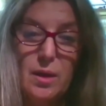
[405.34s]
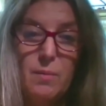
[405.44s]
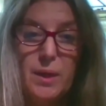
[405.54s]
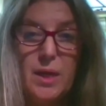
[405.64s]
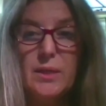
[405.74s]

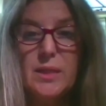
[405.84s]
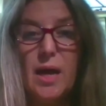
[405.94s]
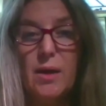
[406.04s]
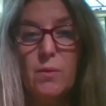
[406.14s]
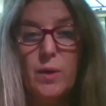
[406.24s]
Because
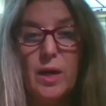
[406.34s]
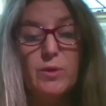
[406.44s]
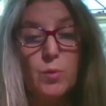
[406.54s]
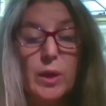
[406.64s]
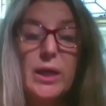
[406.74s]
when I
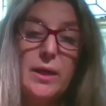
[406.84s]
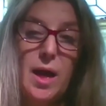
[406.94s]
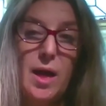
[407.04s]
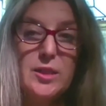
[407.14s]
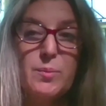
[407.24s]
was working in
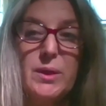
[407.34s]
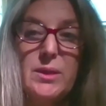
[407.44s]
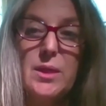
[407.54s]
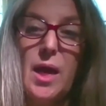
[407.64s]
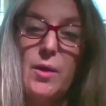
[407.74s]

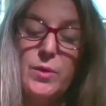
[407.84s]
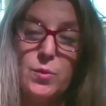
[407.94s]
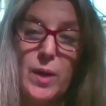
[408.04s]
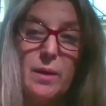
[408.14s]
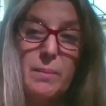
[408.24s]
hospice, I
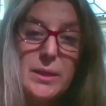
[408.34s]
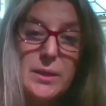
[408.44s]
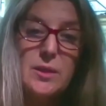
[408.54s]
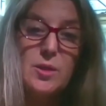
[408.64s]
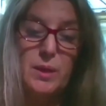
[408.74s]
was
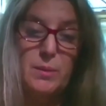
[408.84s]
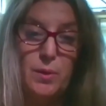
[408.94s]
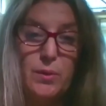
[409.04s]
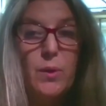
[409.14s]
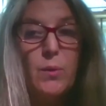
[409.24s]
recommending to
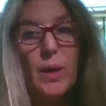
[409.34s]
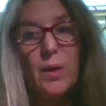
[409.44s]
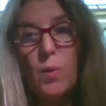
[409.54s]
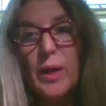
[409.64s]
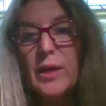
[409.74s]
people,
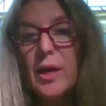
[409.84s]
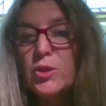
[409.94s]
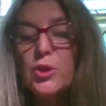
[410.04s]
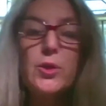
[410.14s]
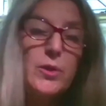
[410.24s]
why
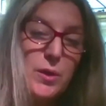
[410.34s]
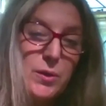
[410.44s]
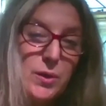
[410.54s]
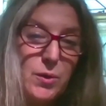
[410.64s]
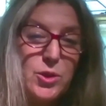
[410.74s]
not
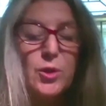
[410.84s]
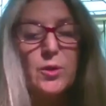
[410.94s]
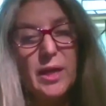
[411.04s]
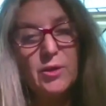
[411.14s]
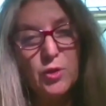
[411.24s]
journal?
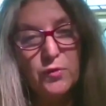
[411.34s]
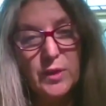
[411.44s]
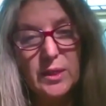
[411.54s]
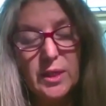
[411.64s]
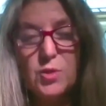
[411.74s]
Journal out your
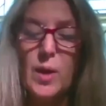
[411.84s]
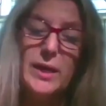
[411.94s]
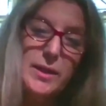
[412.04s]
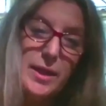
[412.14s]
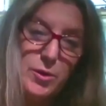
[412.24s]
feelings, write
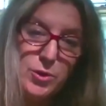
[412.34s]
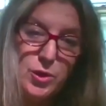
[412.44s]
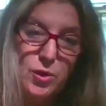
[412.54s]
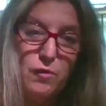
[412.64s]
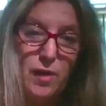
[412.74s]
a letter to
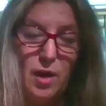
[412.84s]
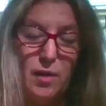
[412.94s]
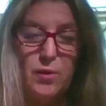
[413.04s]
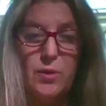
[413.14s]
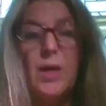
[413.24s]
your
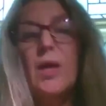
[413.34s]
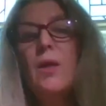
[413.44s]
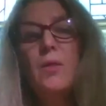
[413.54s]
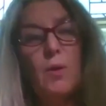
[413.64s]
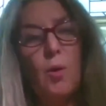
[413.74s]
father,
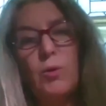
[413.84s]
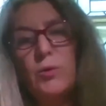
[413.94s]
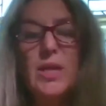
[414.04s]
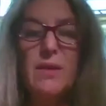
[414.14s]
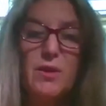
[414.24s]
or you
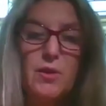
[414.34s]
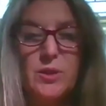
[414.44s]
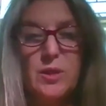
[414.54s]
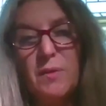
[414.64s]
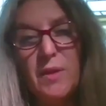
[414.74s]
say that there's
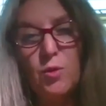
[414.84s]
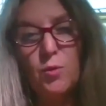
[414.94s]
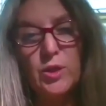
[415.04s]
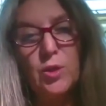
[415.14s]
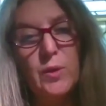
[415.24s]
something that you
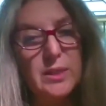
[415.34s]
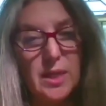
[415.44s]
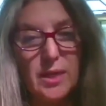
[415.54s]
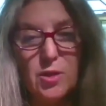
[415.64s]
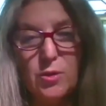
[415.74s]
wish you had
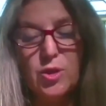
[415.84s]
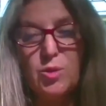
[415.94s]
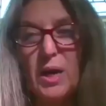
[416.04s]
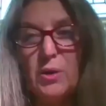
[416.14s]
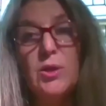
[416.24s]
said to your
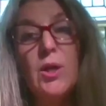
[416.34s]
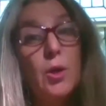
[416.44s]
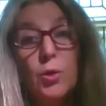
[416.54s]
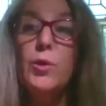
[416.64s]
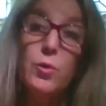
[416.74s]
spouse.
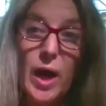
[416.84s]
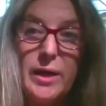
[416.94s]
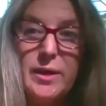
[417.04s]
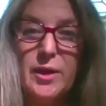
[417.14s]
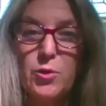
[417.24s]
You could write
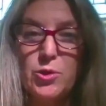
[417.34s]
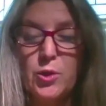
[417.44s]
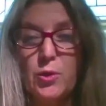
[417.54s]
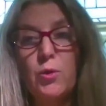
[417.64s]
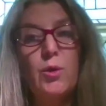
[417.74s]
it in your
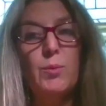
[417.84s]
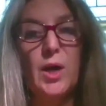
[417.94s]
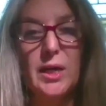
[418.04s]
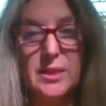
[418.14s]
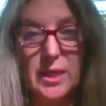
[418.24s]
journal. You can
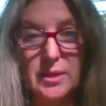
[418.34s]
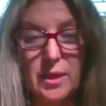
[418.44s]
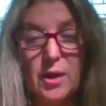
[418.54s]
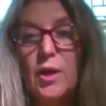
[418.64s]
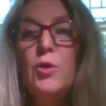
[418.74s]
process
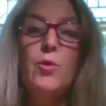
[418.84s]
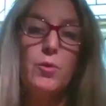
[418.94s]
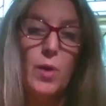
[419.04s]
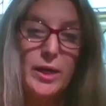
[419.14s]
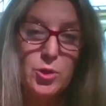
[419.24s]
it. You can
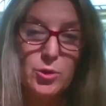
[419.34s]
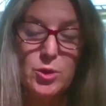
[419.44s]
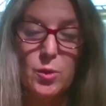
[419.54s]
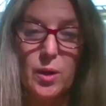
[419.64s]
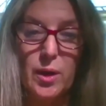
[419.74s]
write your
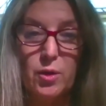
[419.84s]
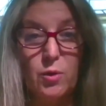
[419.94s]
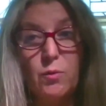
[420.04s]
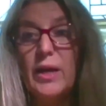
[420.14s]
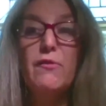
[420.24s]
story. You
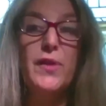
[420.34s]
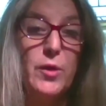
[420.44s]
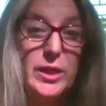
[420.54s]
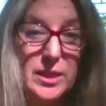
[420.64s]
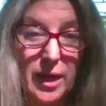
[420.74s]
can write a
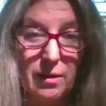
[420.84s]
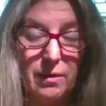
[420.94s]
fairy tale.